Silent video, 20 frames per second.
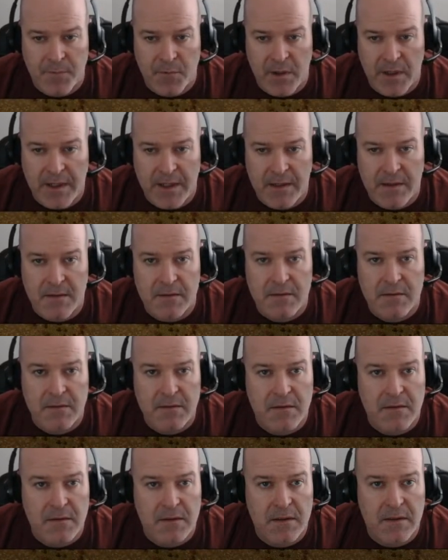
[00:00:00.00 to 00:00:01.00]
Right?
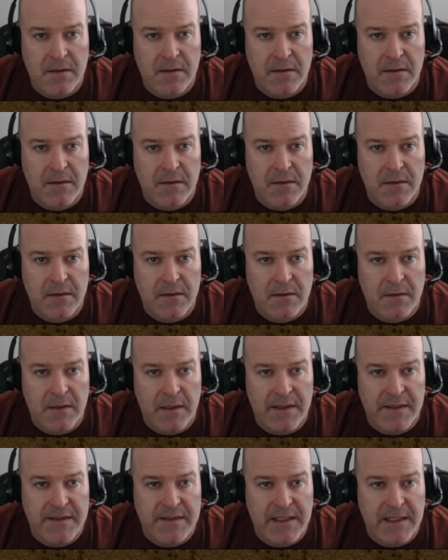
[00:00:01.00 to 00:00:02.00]

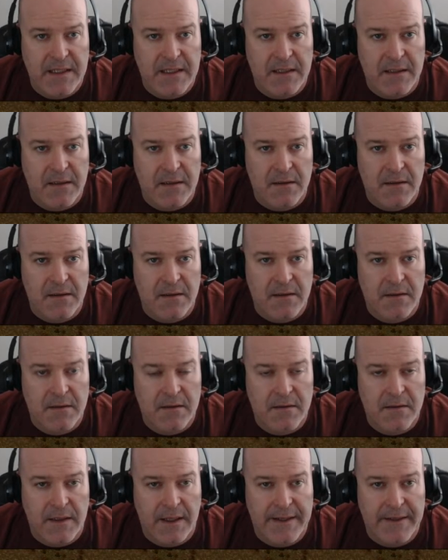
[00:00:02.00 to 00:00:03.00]
And it's getting
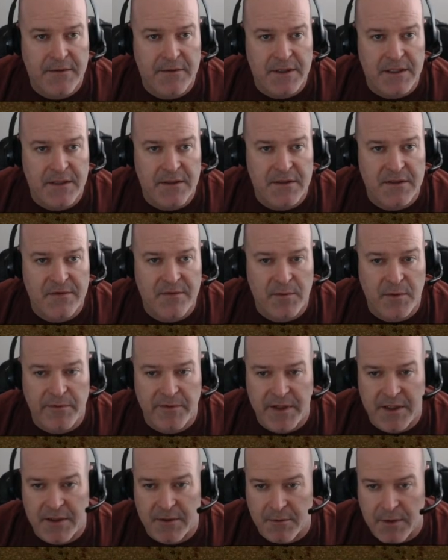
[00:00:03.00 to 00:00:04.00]
the iron gears from
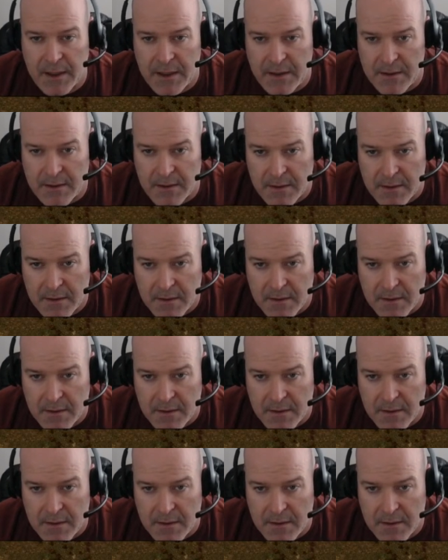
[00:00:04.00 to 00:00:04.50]
over here, right?